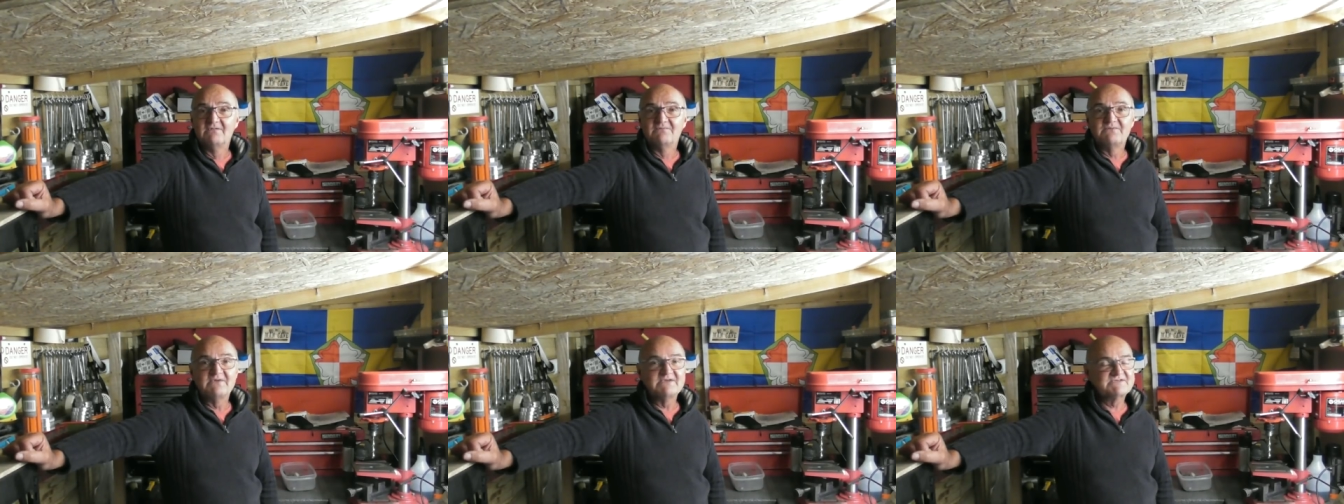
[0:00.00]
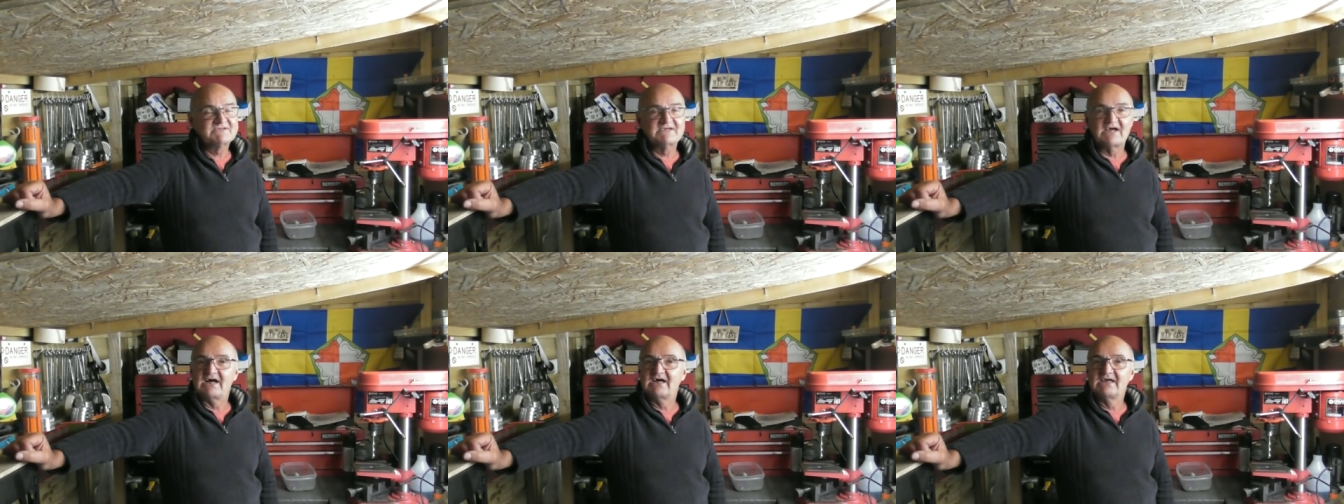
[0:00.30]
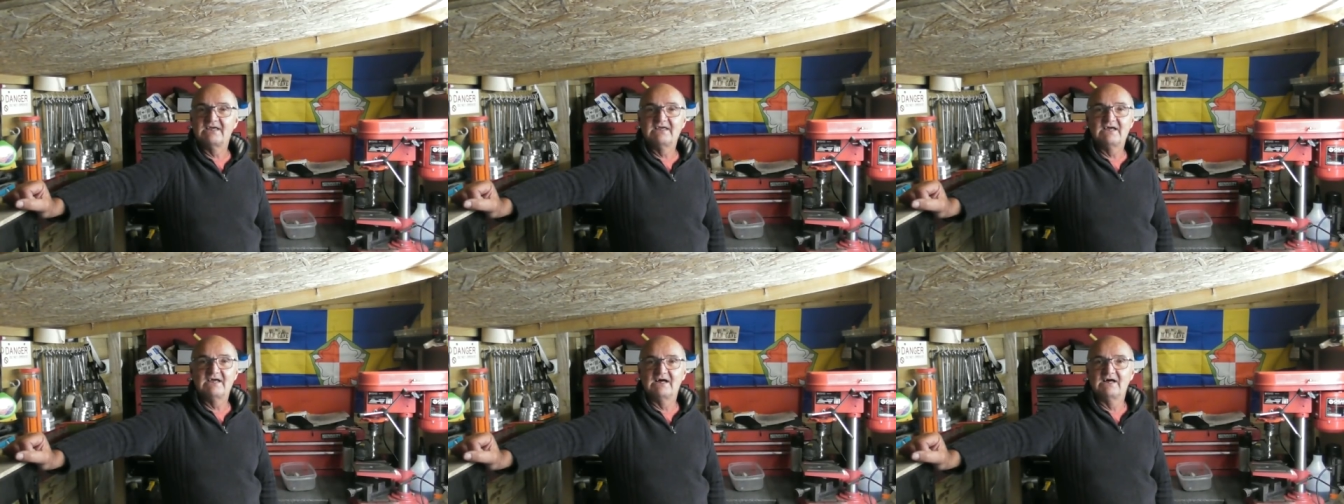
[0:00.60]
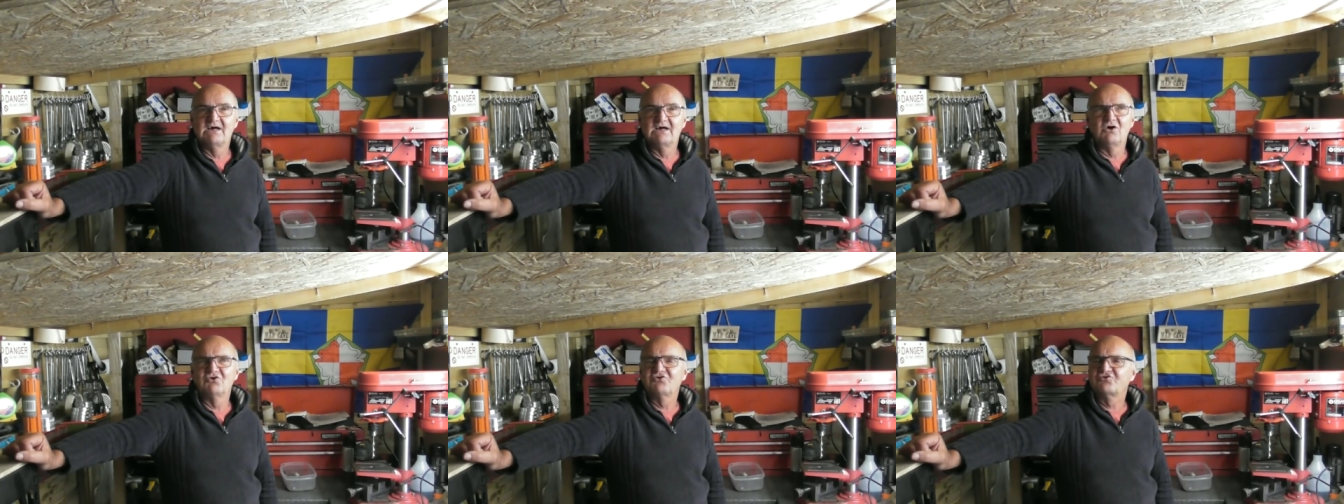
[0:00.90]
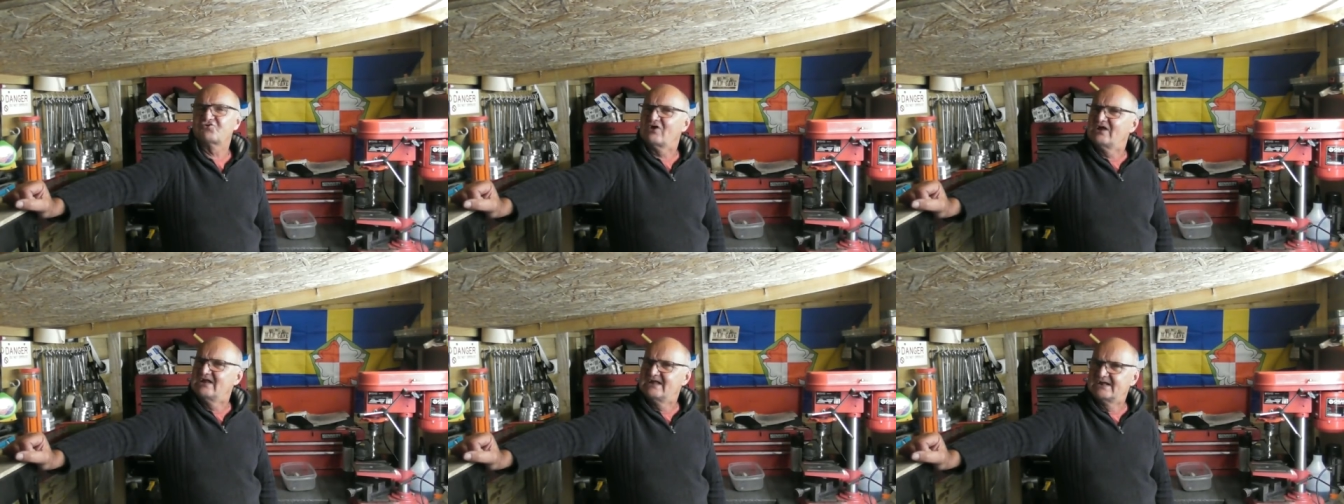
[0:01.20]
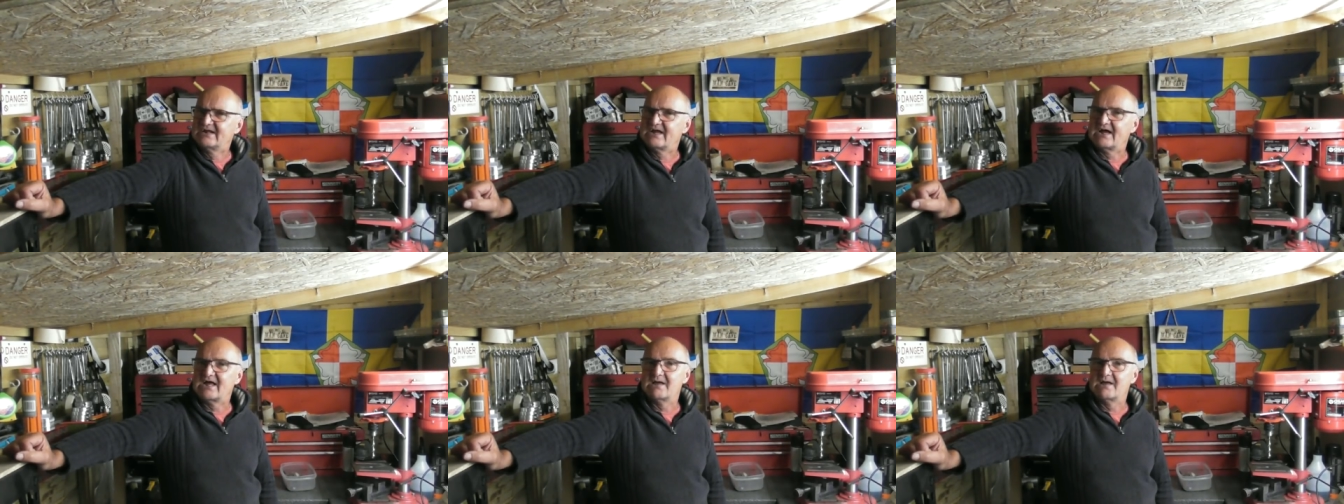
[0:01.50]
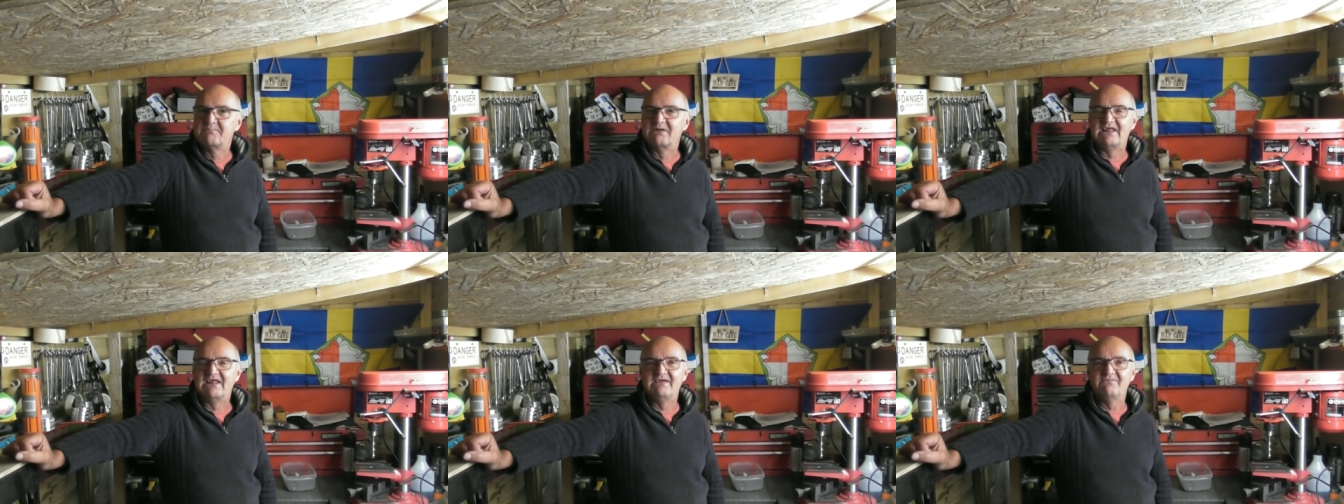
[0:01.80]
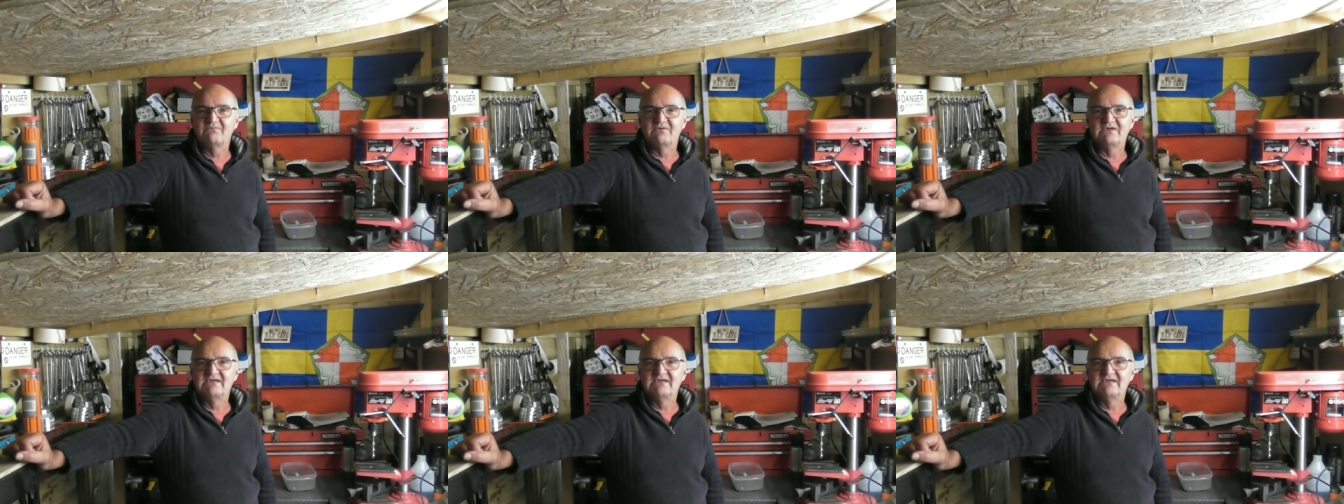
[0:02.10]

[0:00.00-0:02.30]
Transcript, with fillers: This guy, uh, Australian guy I believe,